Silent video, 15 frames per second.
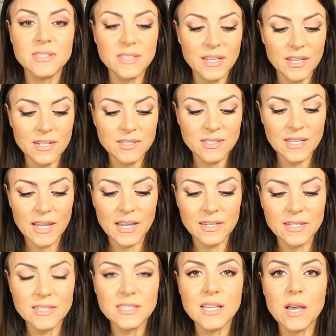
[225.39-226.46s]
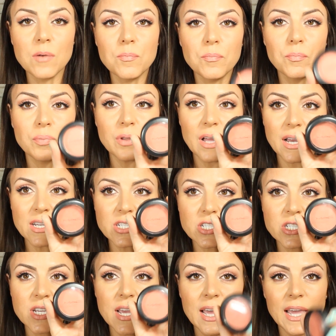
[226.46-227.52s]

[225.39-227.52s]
things, and it's a blush,